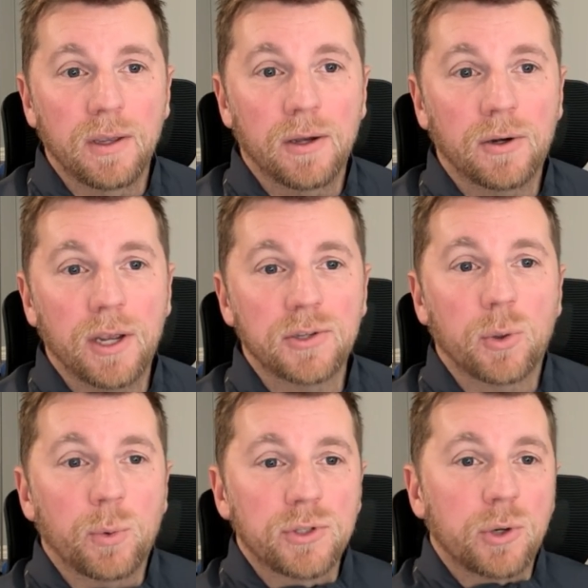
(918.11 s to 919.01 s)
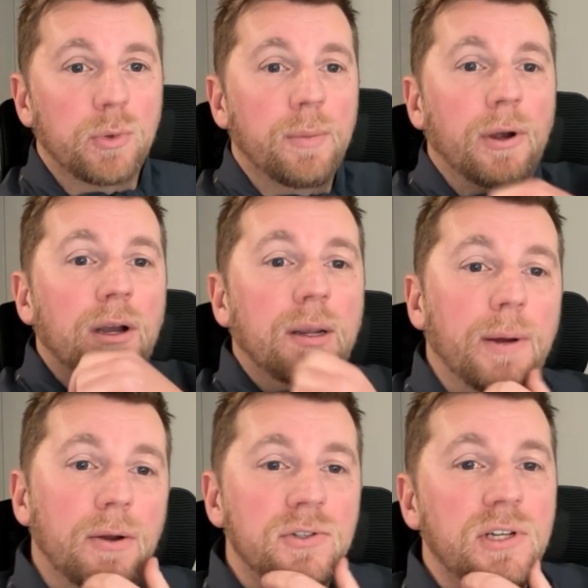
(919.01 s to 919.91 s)
Okay, so the words are Reebok,
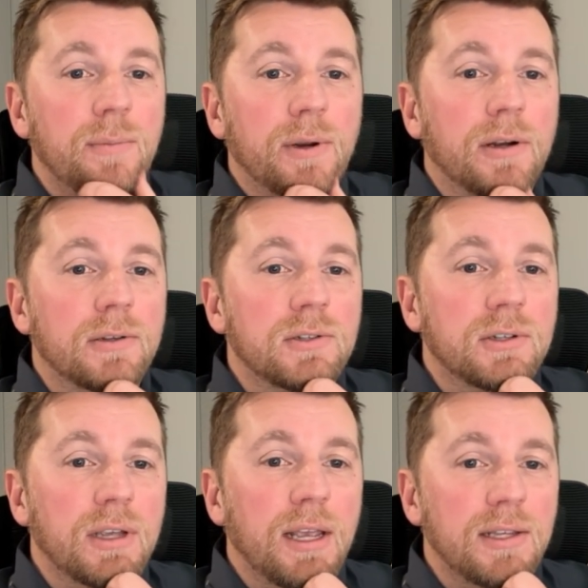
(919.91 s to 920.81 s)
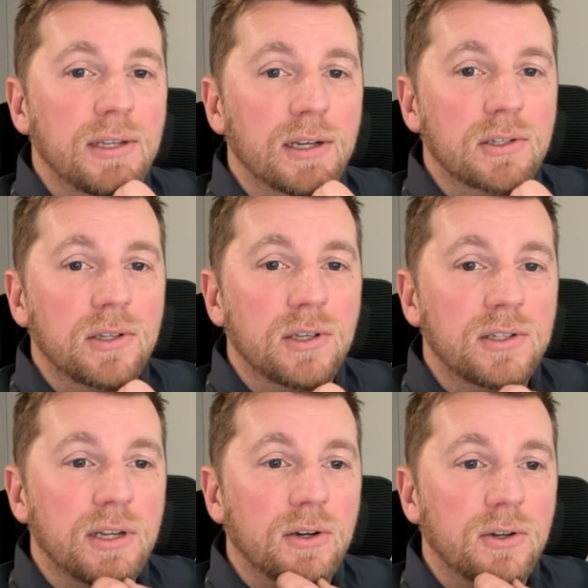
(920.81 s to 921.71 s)
Berenstain Bears, A6,
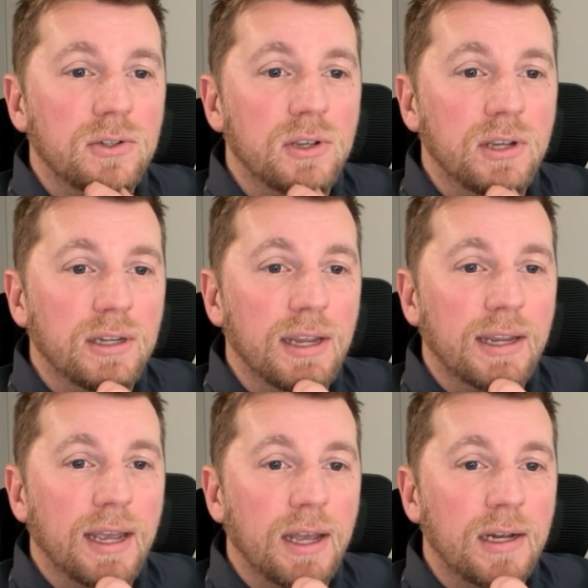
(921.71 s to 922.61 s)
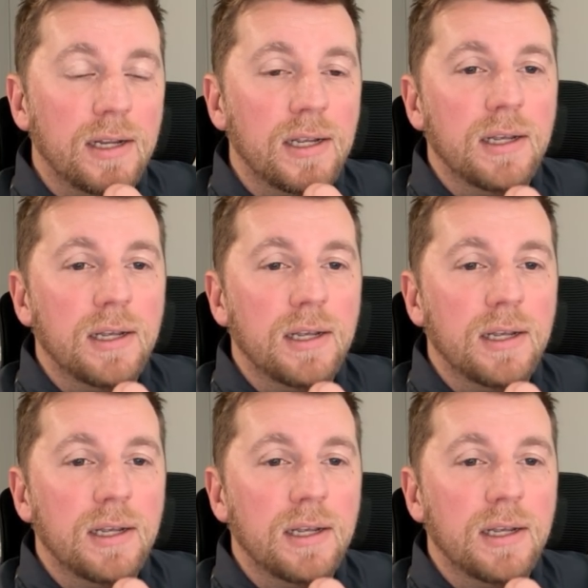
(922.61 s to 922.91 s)
Snickers, Kit Kat,